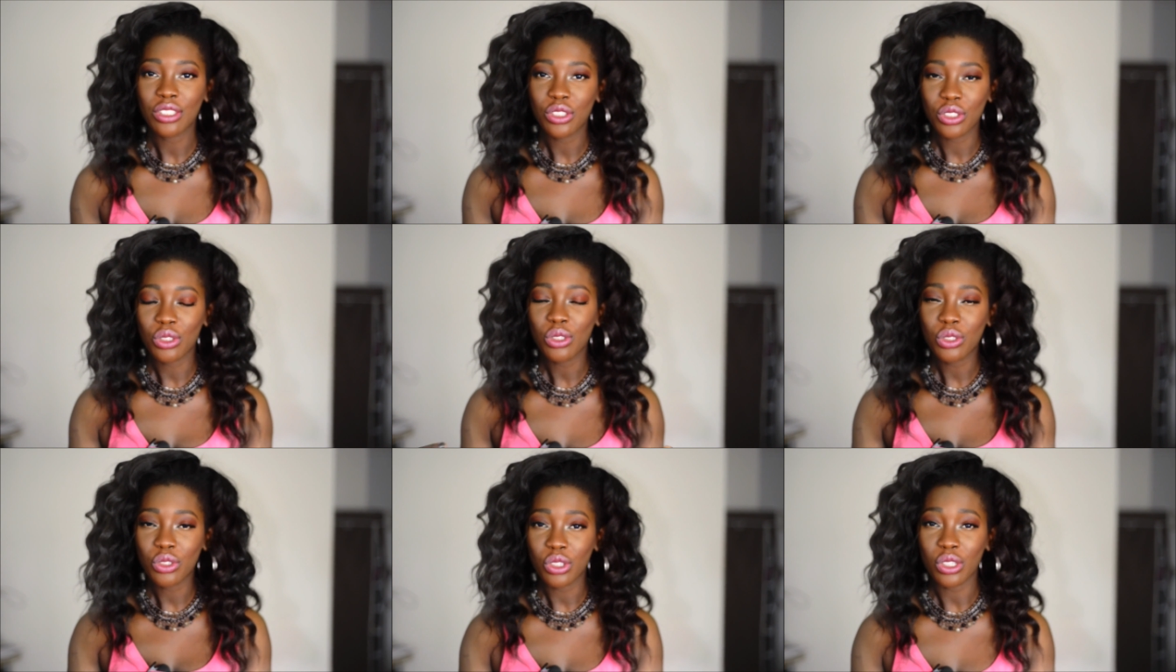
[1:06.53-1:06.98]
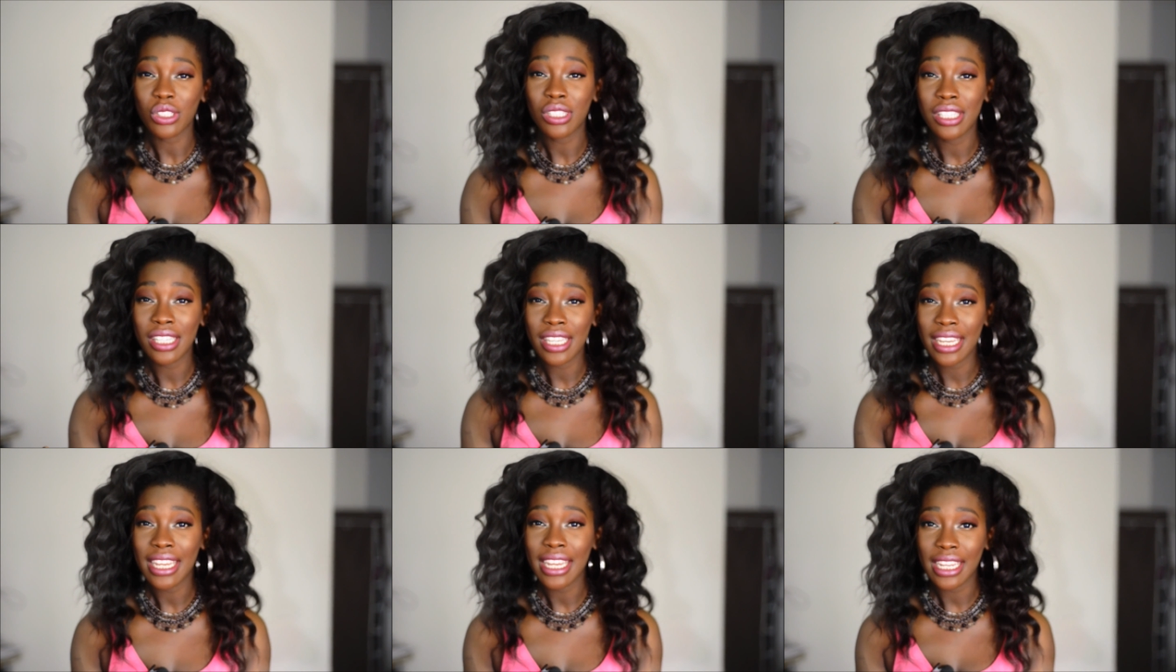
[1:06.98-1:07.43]
you
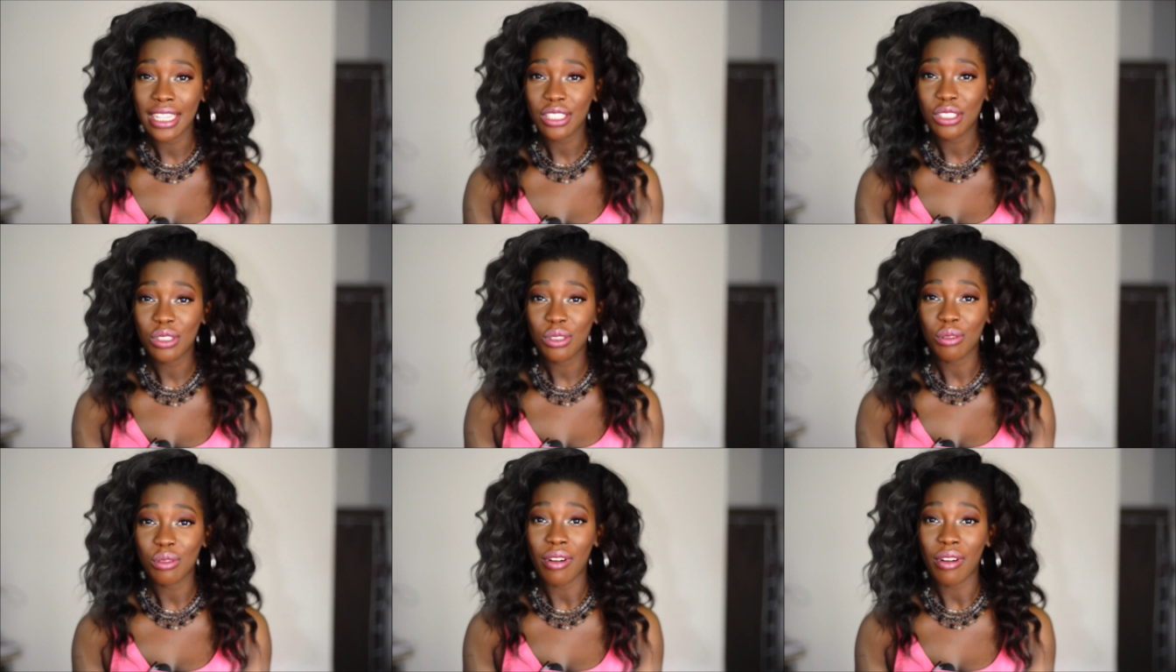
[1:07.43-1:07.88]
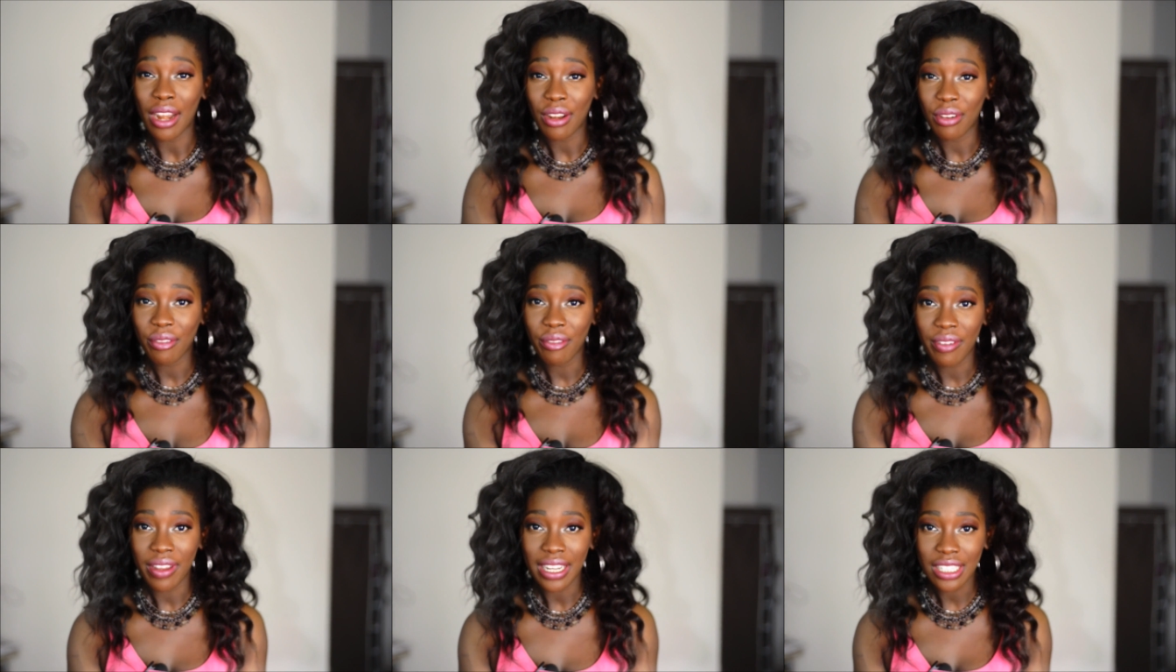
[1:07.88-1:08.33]
just need to
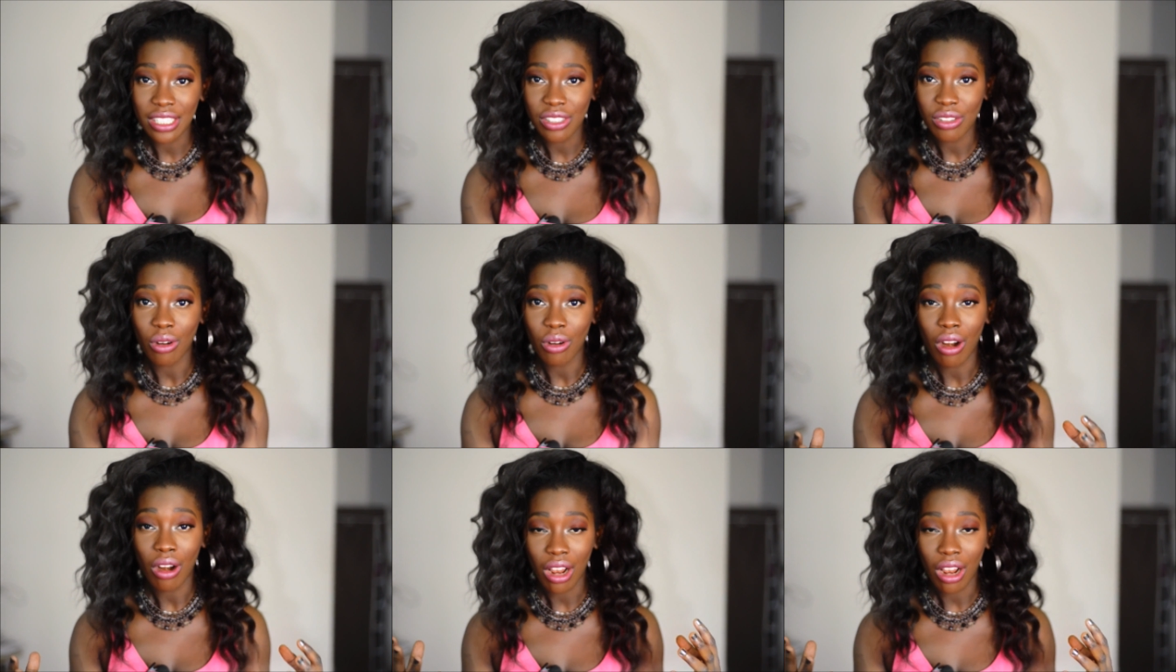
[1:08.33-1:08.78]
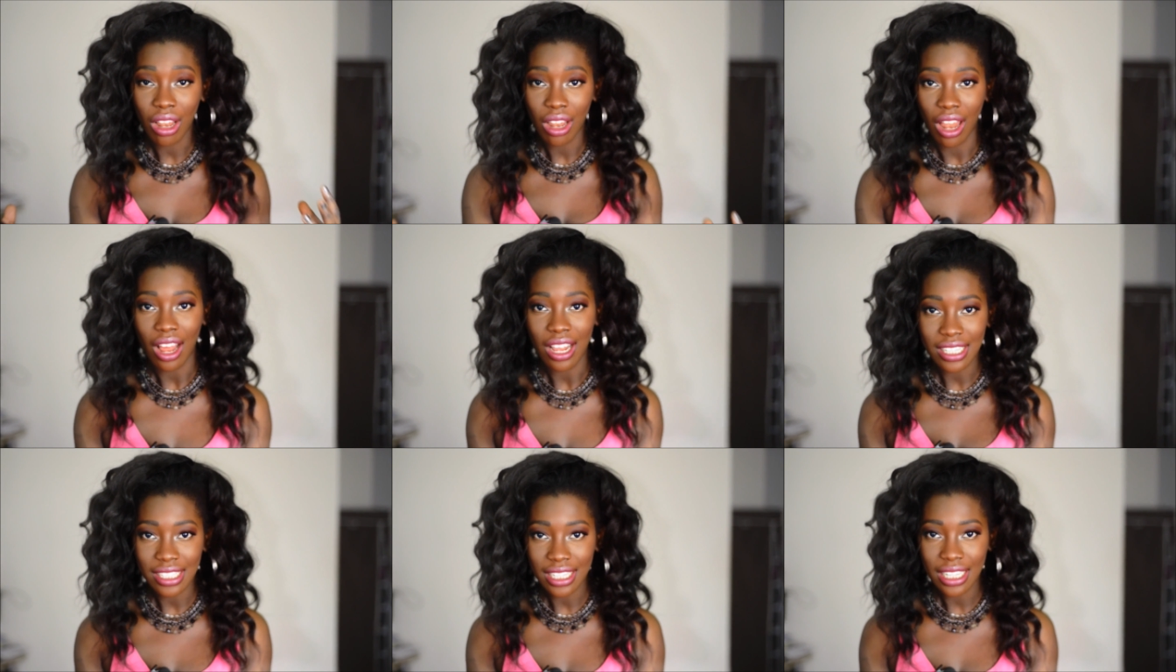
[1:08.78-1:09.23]
renovate your
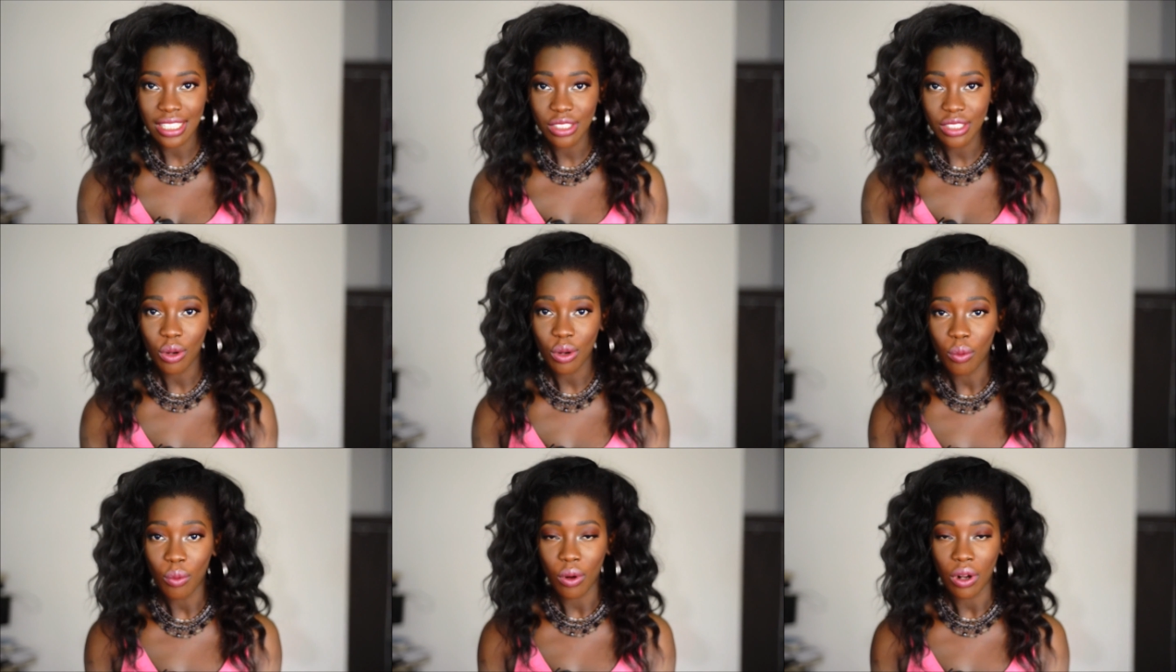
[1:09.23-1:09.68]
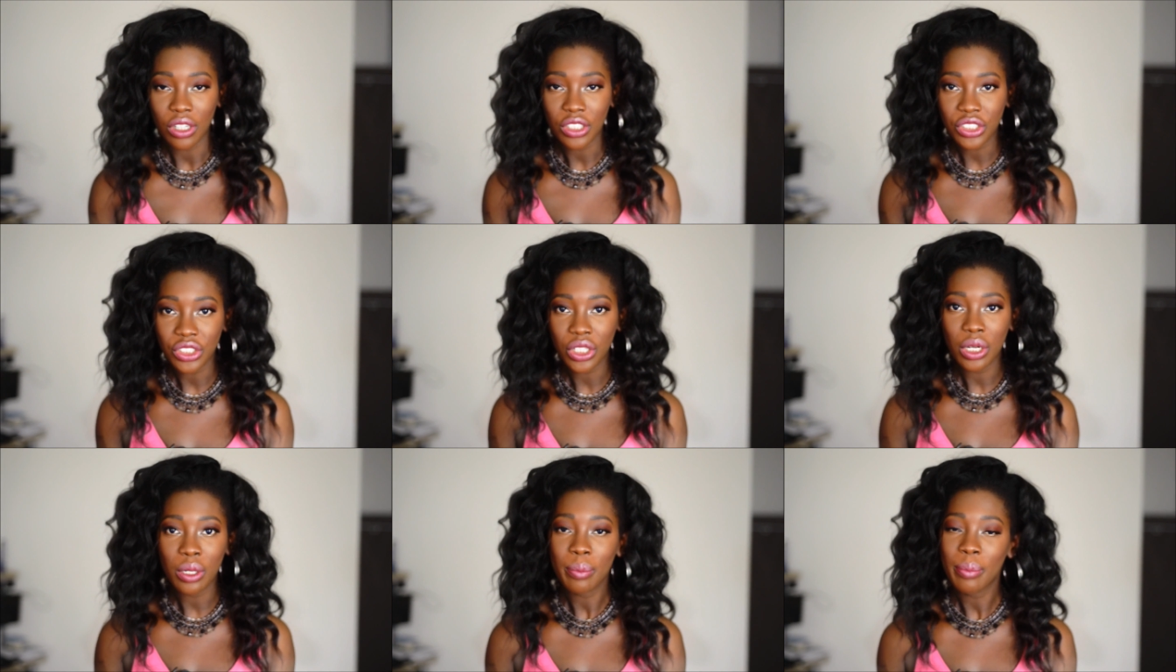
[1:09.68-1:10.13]
closet, your
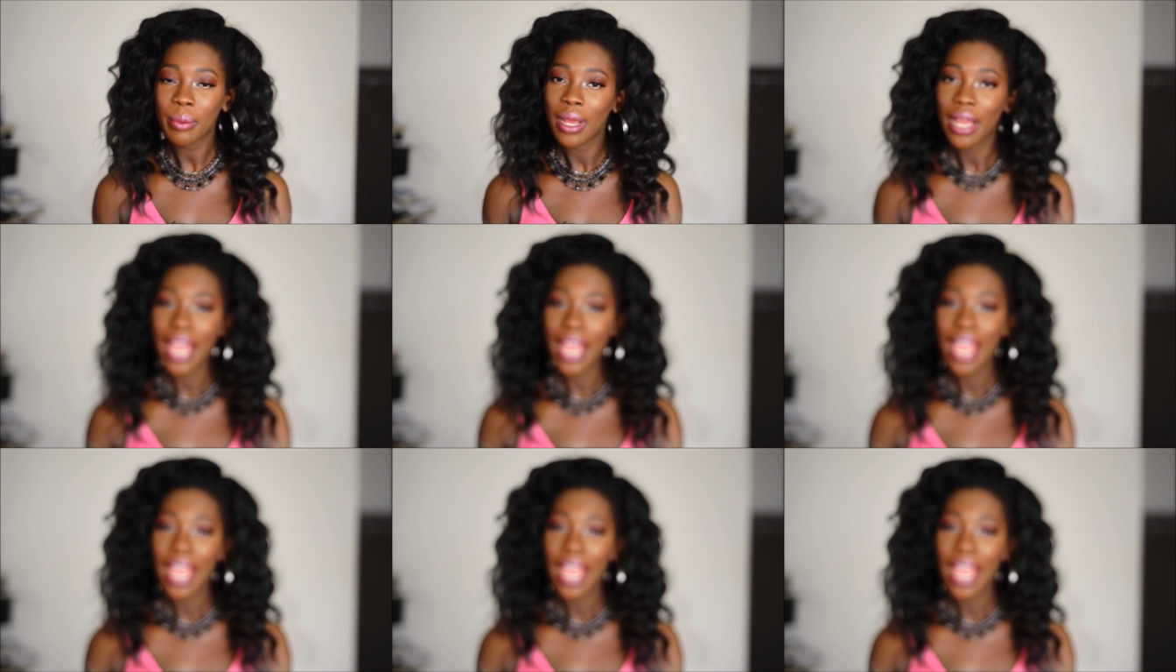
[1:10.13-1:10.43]
wardrobe,